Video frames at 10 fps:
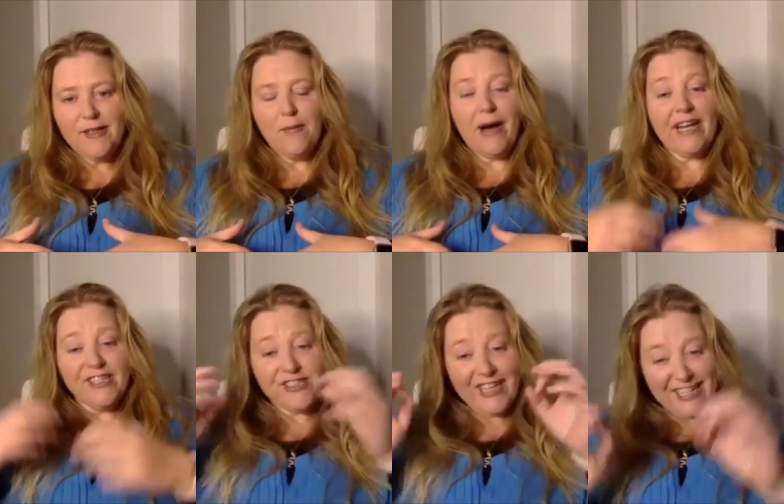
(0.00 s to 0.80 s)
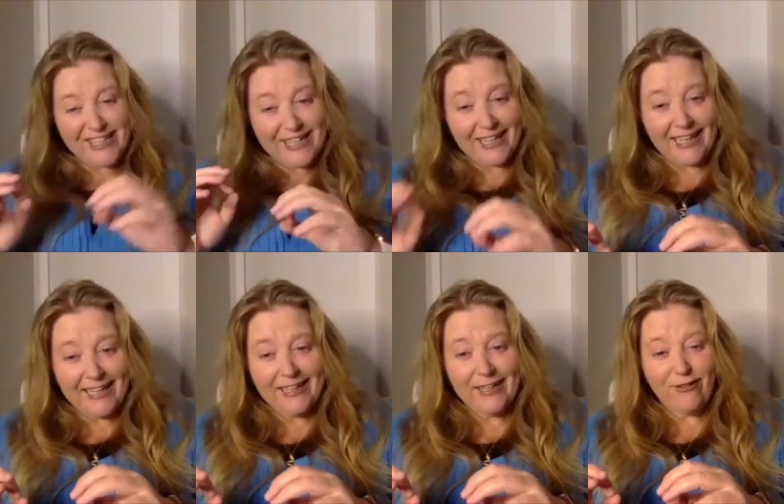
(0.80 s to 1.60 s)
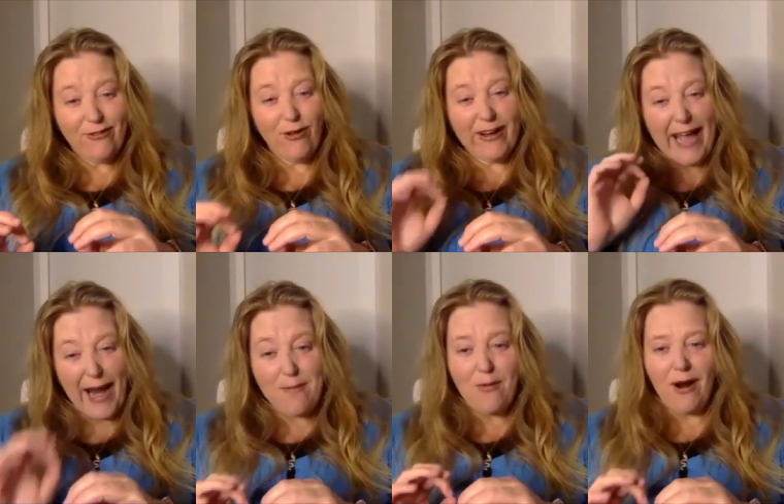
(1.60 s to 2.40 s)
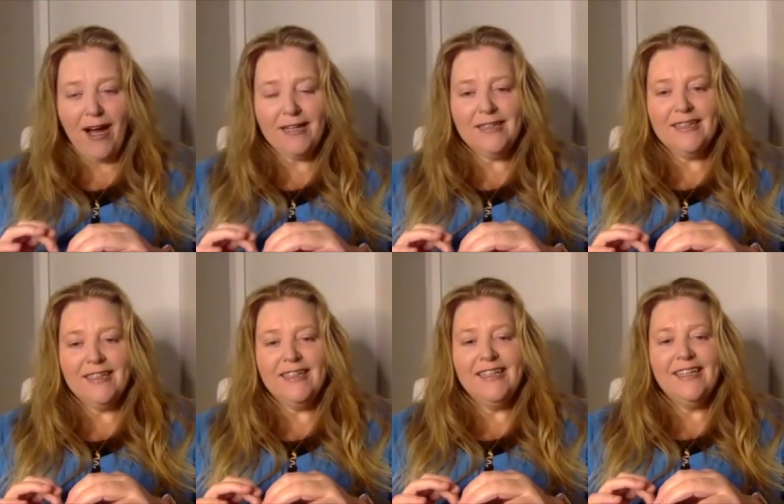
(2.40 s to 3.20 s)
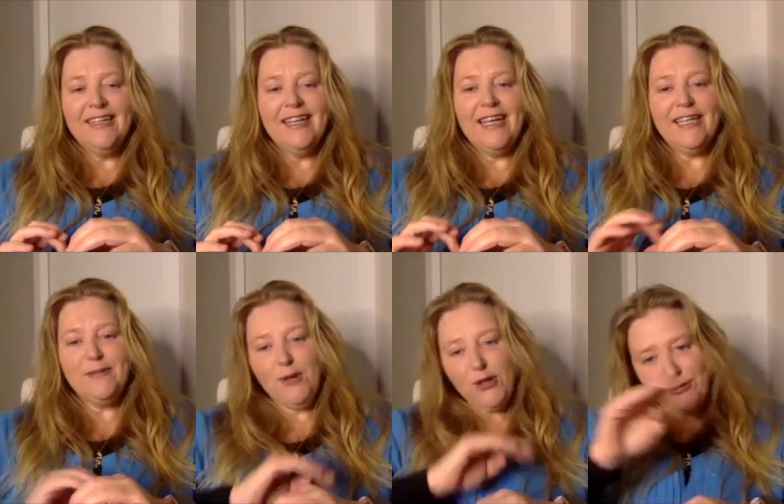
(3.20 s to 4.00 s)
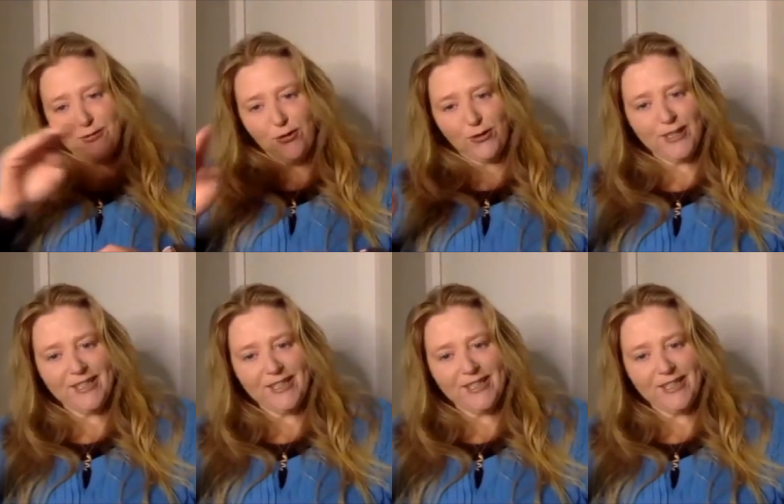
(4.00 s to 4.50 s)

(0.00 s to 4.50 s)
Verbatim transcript: But aesthetically, for a camera, it's beautiful.